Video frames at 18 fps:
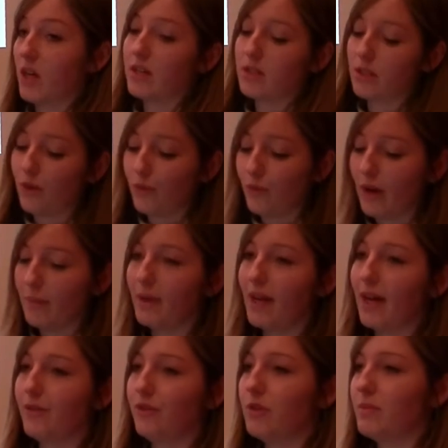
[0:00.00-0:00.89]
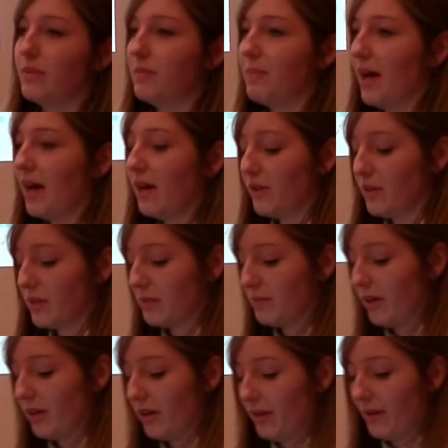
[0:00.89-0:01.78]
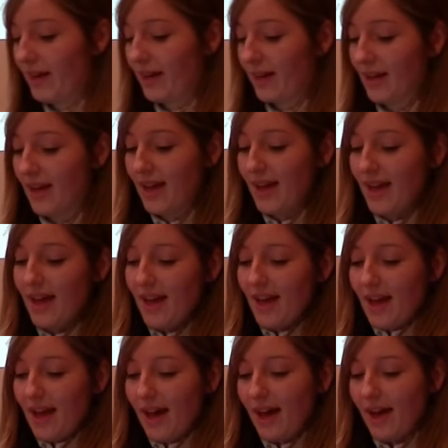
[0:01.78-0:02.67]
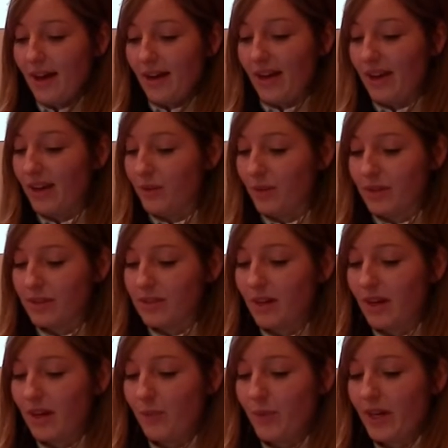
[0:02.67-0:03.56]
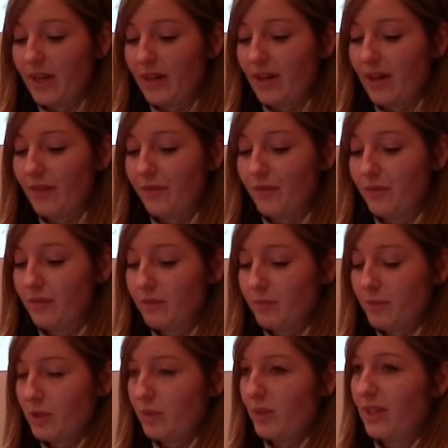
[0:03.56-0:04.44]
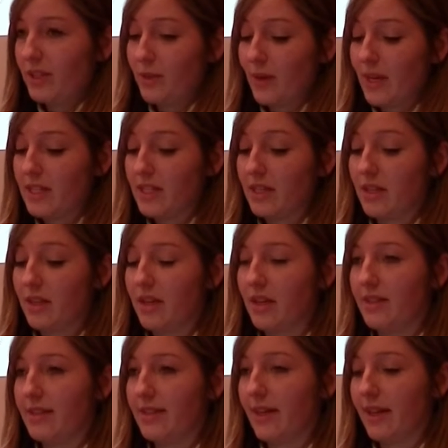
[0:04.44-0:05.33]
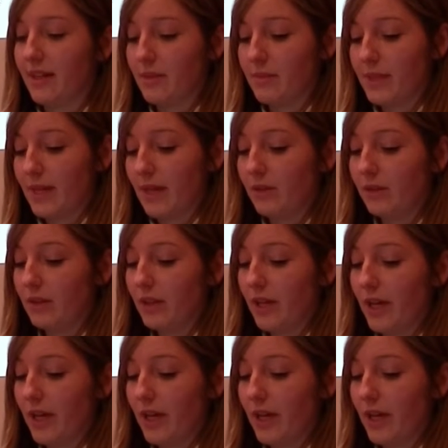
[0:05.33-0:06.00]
software platform that powers the borrowing. Any one time we can have between 20 and 30 items out on